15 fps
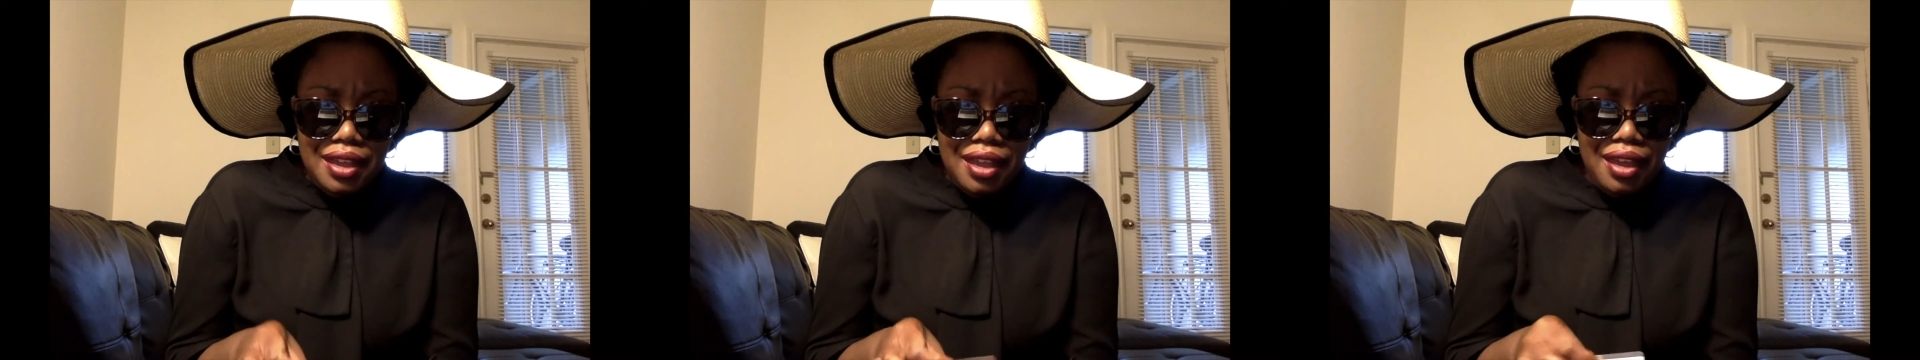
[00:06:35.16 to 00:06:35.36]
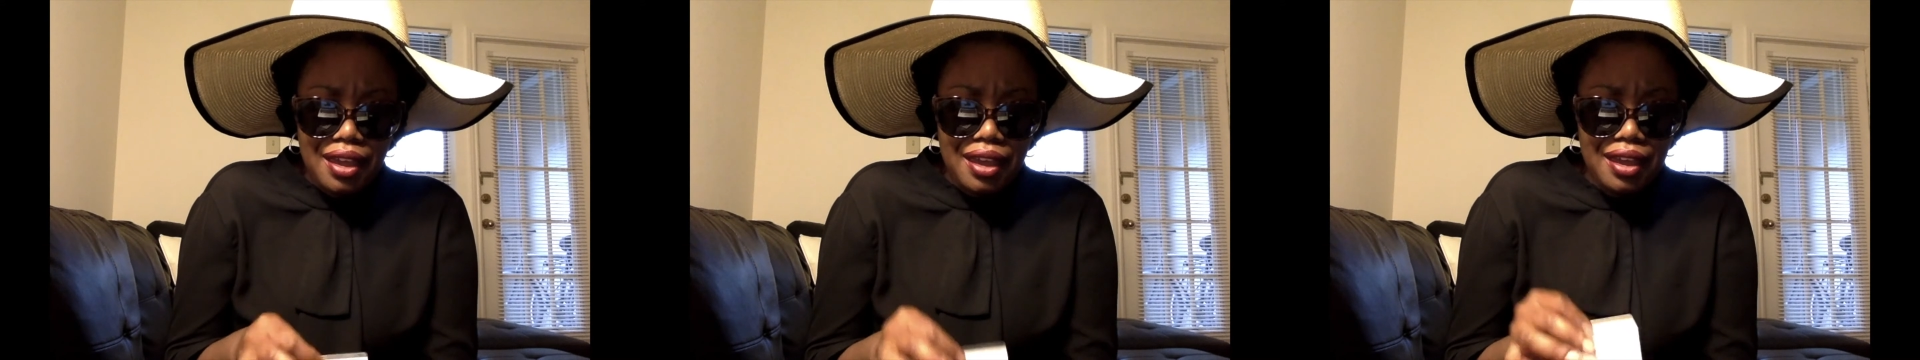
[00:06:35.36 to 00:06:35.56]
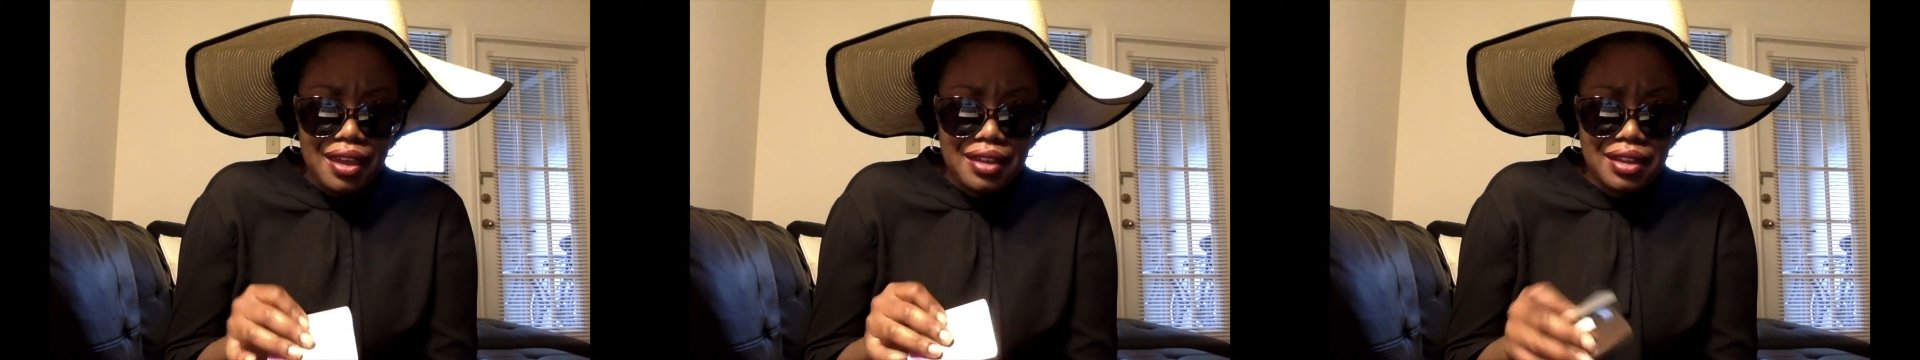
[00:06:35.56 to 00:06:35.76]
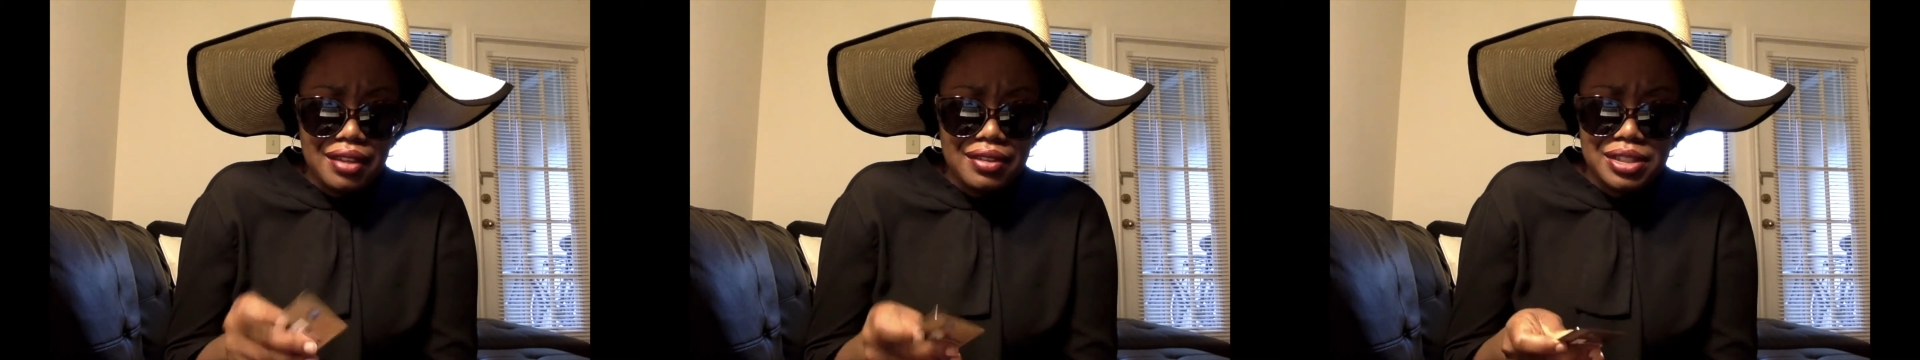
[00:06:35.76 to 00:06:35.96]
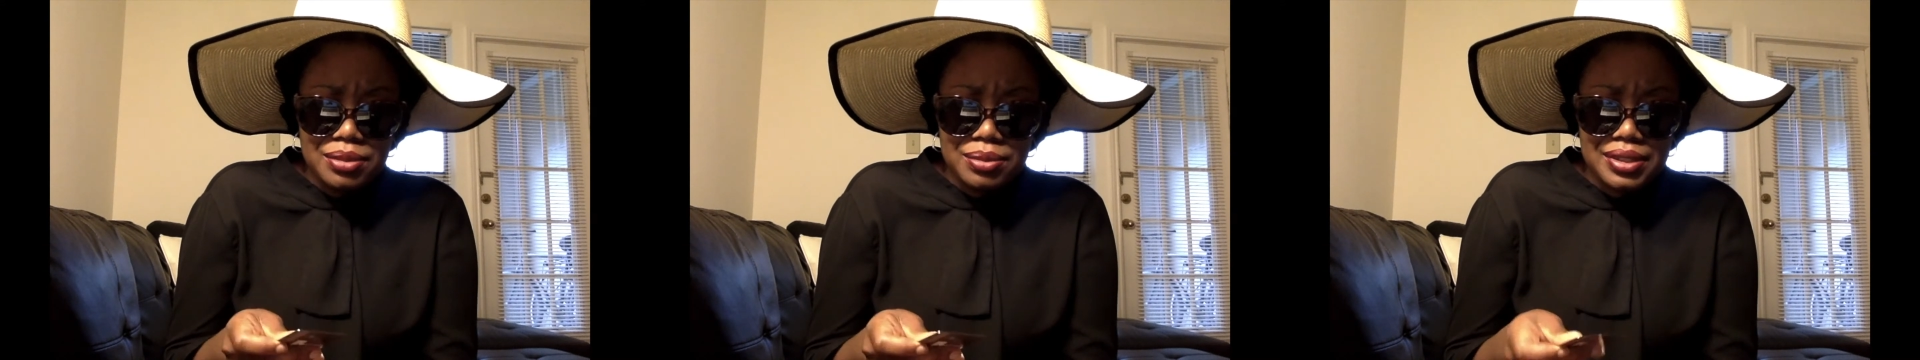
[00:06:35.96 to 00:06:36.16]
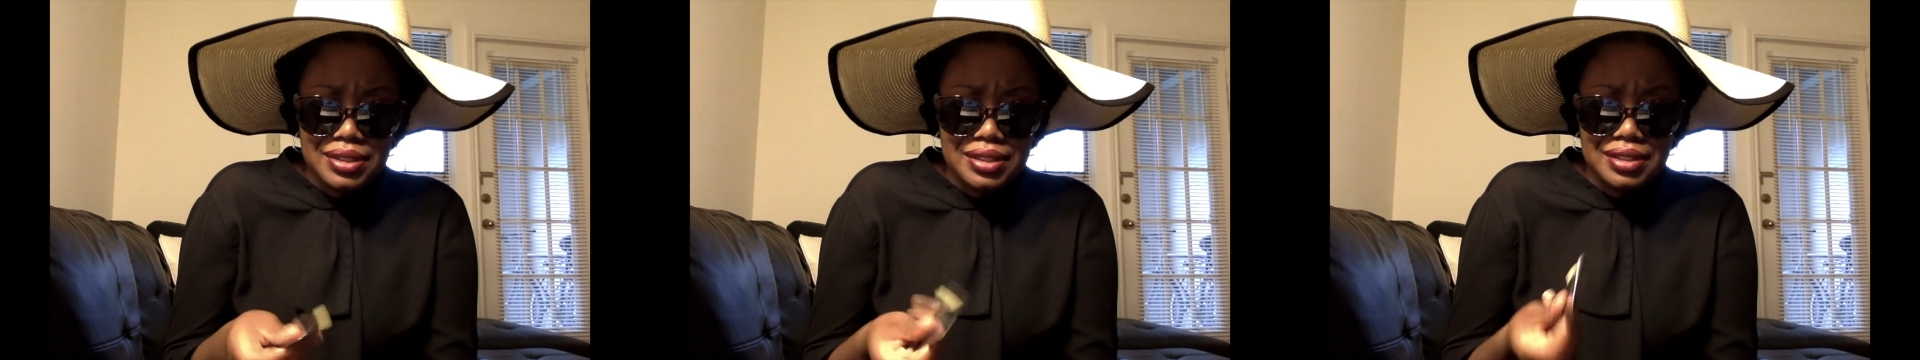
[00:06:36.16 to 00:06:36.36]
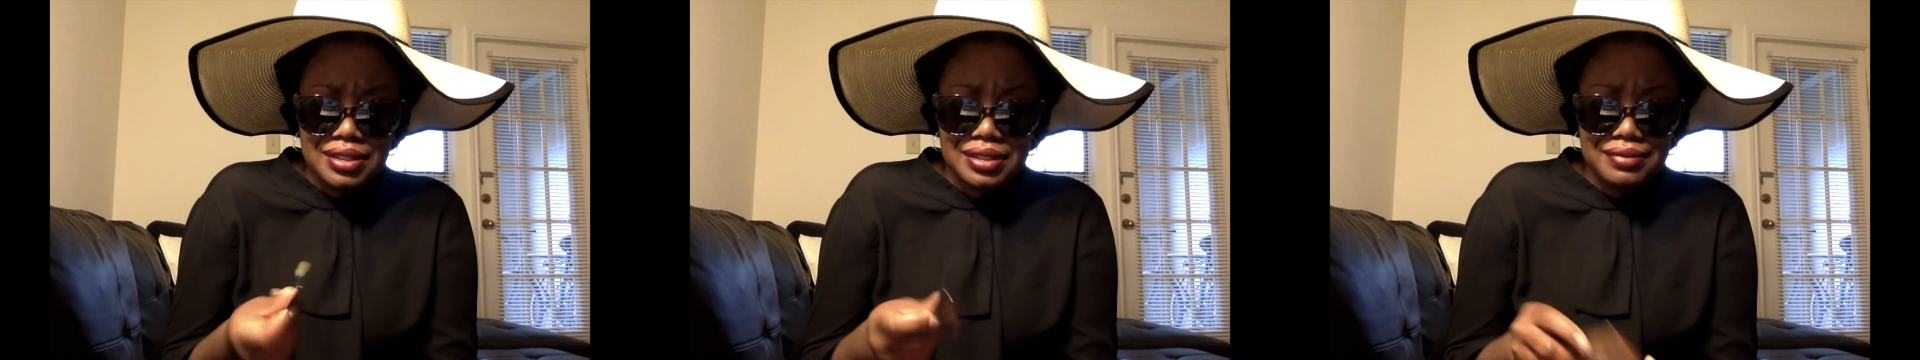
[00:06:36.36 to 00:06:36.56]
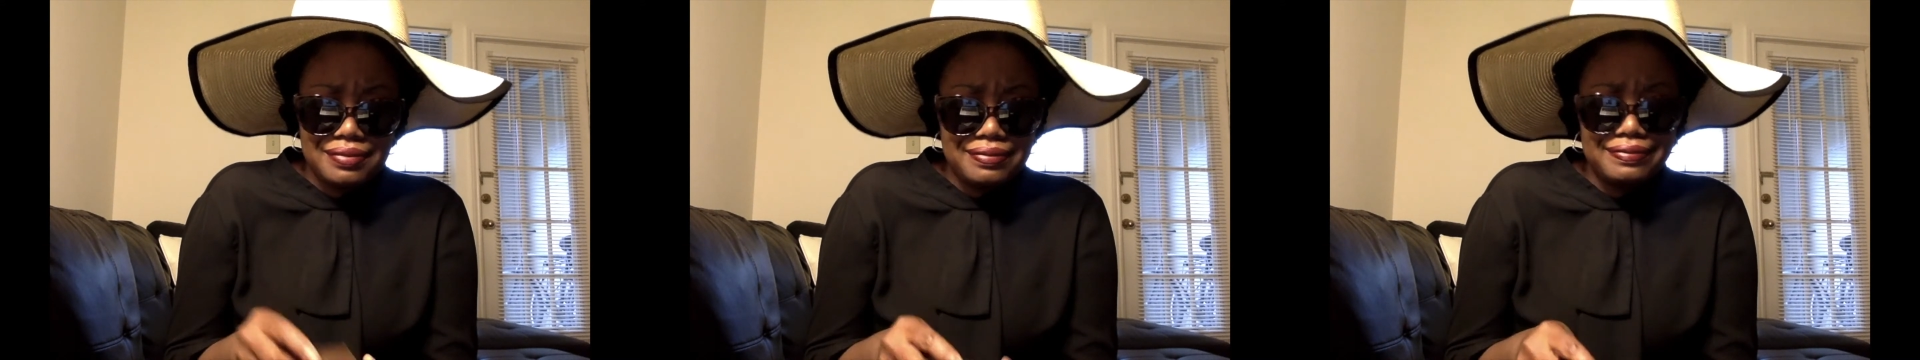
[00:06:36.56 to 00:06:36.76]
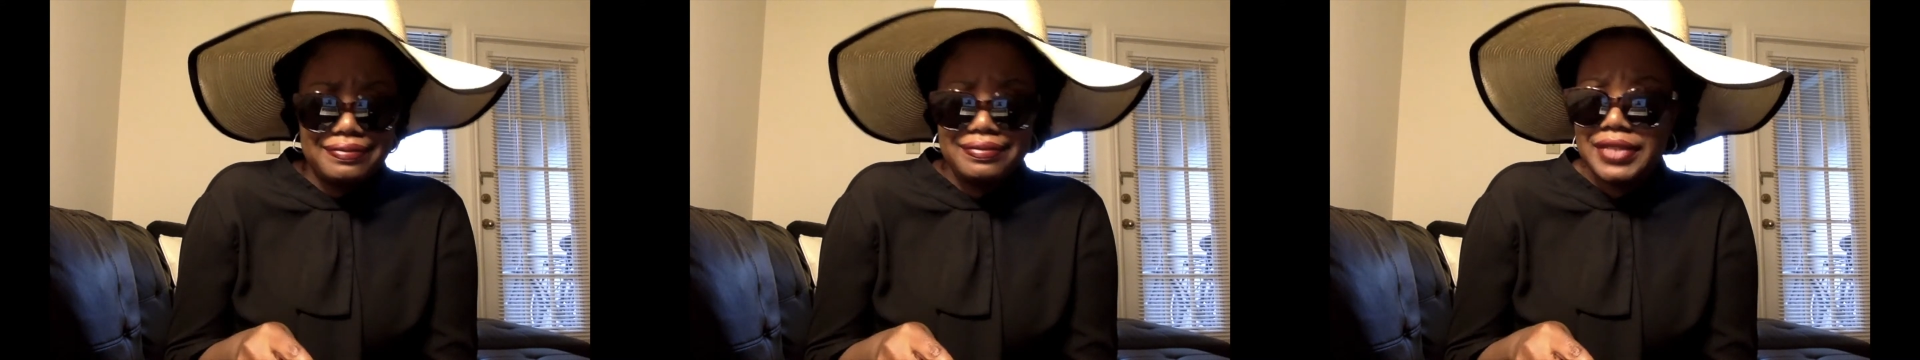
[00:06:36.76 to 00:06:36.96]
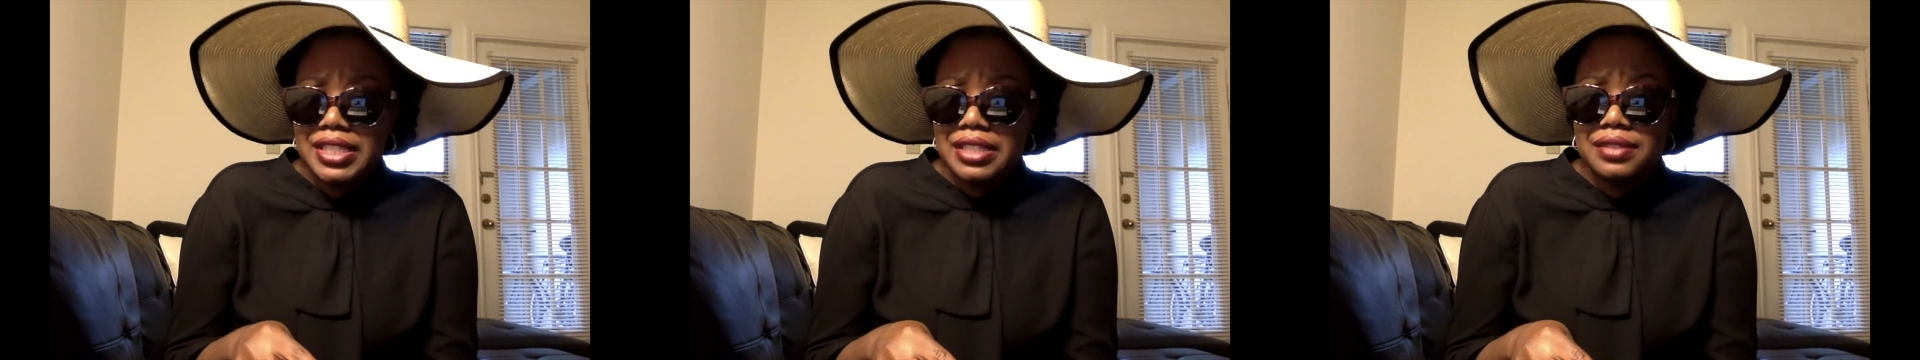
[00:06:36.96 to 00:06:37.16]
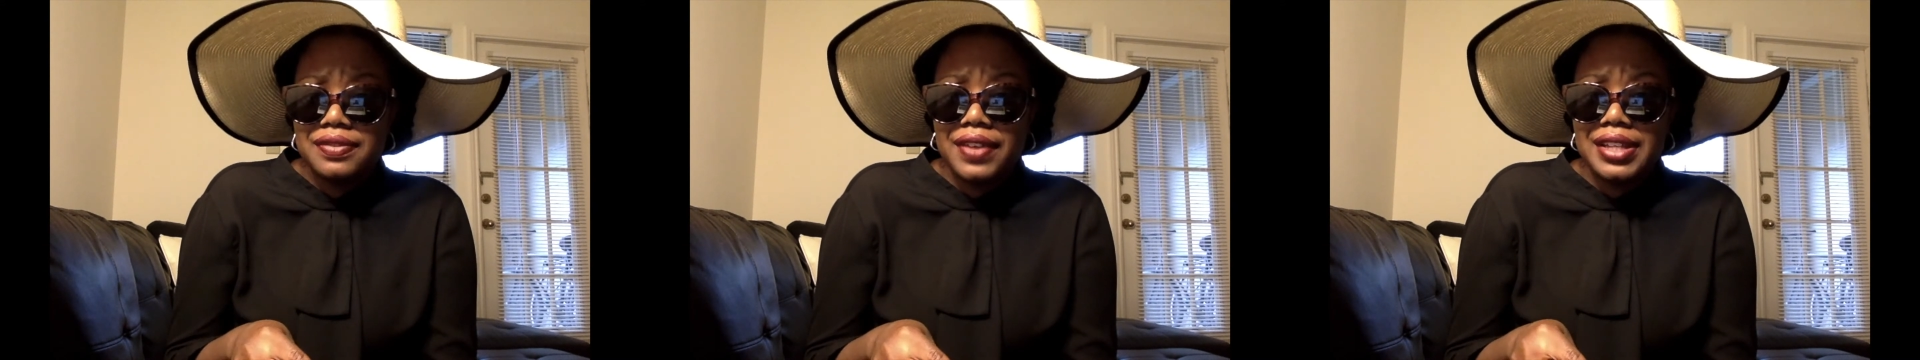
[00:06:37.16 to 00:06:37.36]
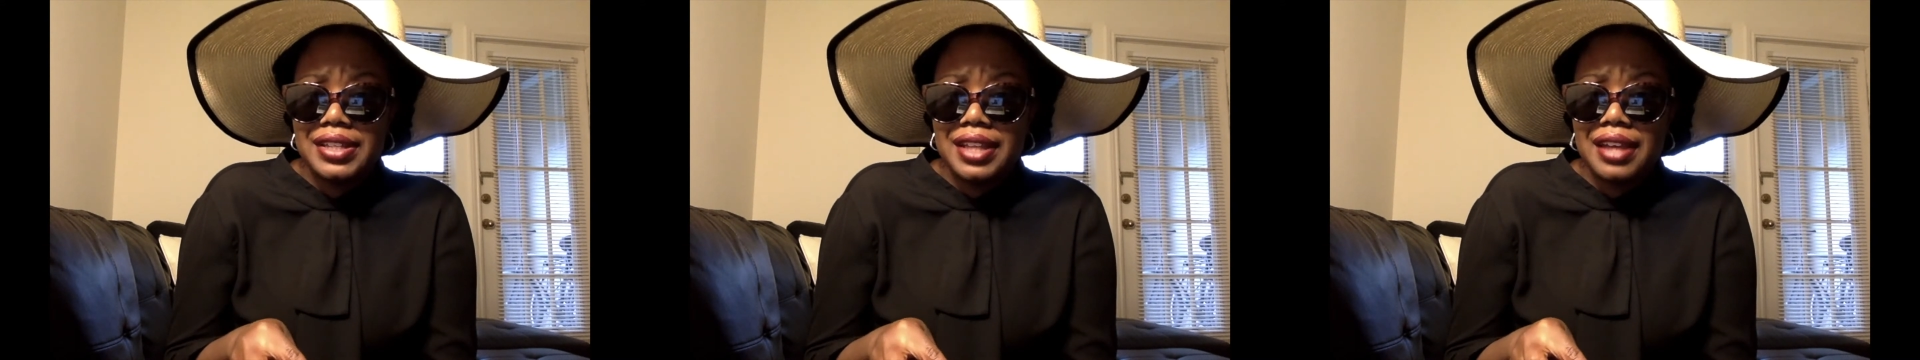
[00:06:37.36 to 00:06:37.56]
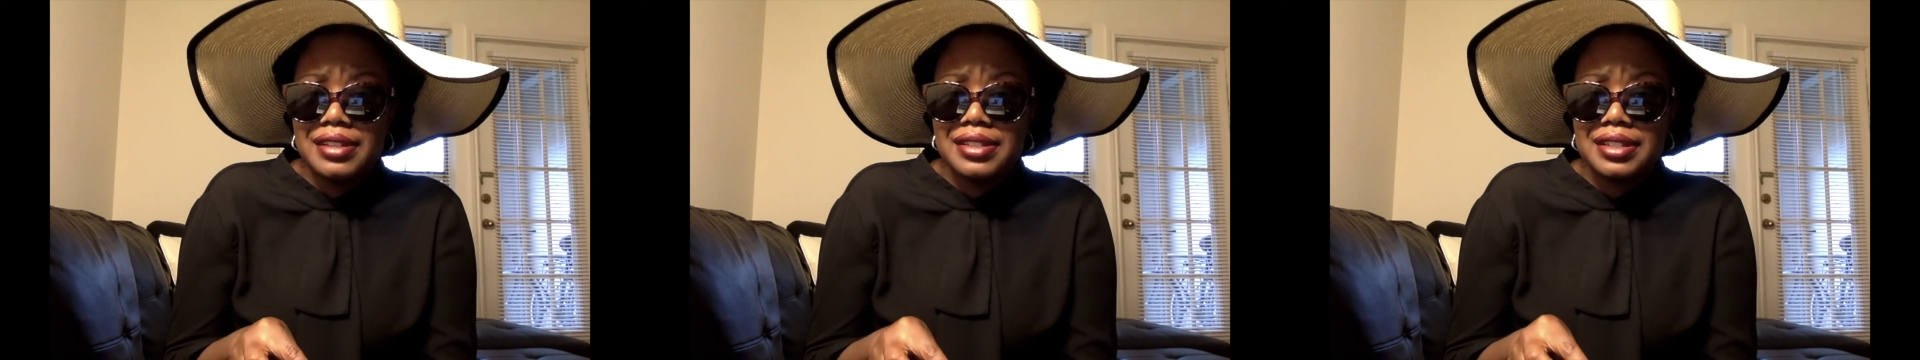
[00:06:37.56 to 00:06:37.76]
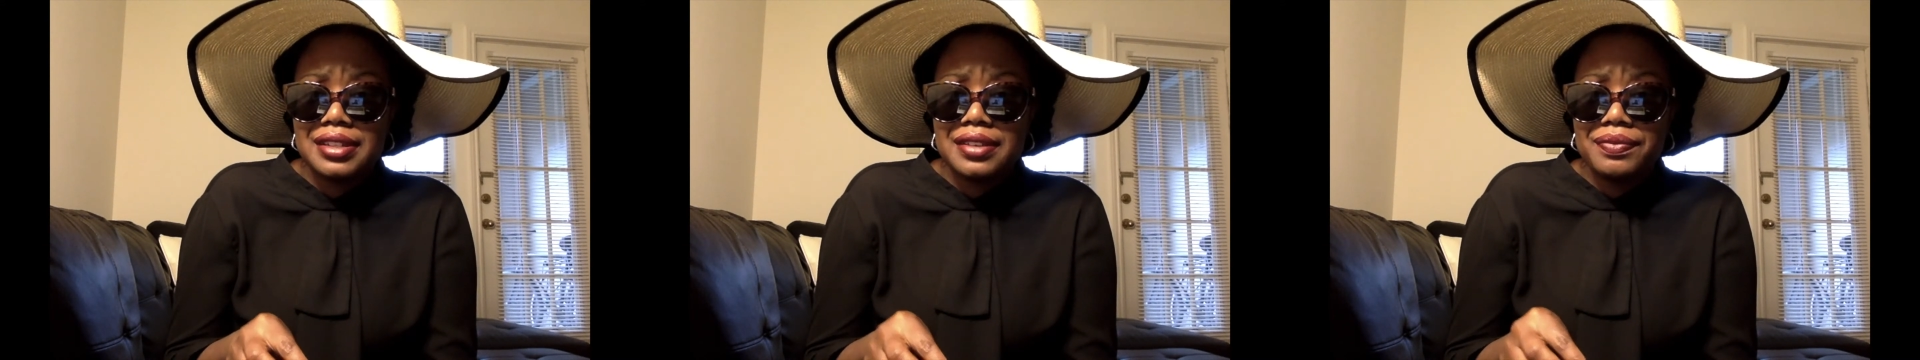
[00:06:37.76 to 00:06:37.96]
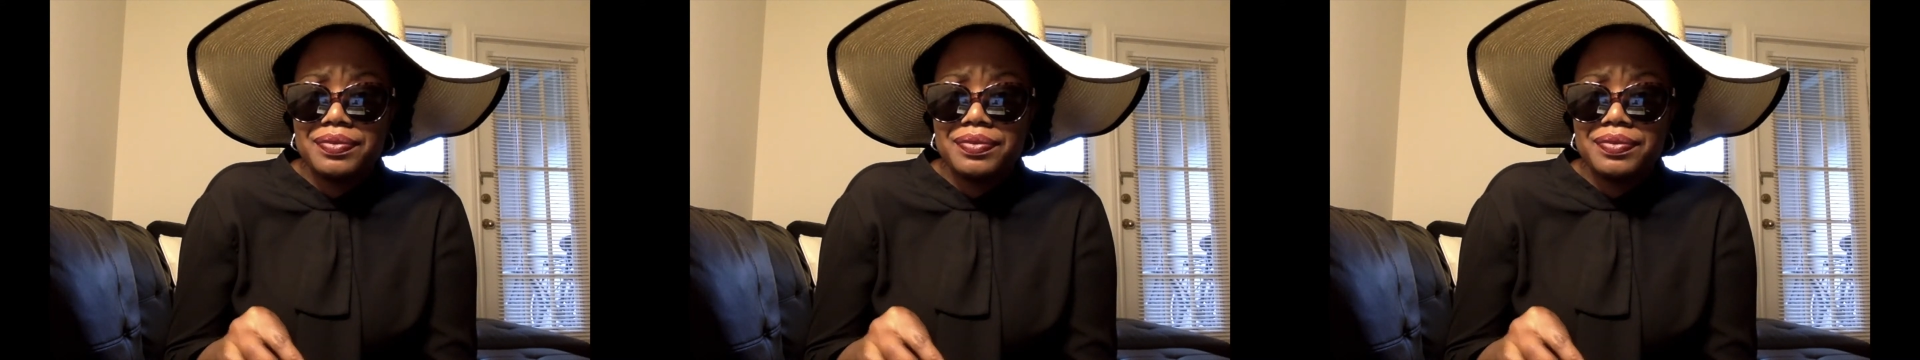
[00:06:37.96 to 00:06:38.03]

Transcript: And yeah, this was fantastic.